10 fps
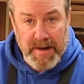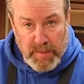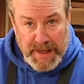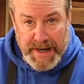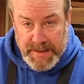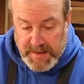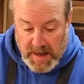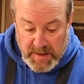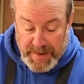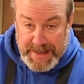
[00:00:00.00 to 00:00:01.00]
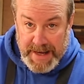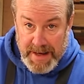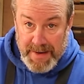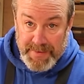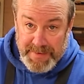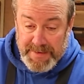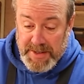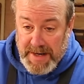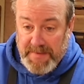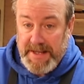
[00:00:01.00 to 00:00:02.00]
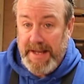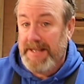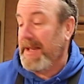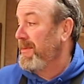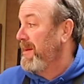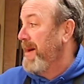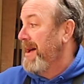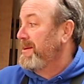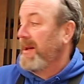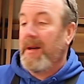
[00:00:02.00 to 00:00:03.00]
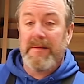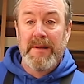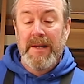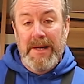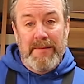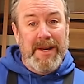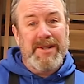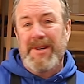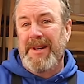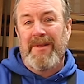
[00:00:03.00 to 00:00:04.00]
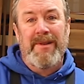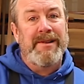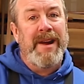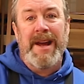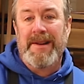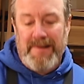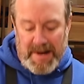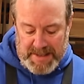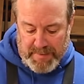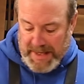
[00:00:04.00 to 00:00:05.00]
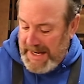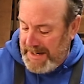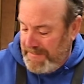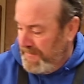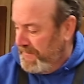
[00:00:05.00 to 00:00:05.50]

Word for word: your blade is all the way down. Shouldn't have to tell you, same with the bandsaw. Make sure you don't run your hand across the blade.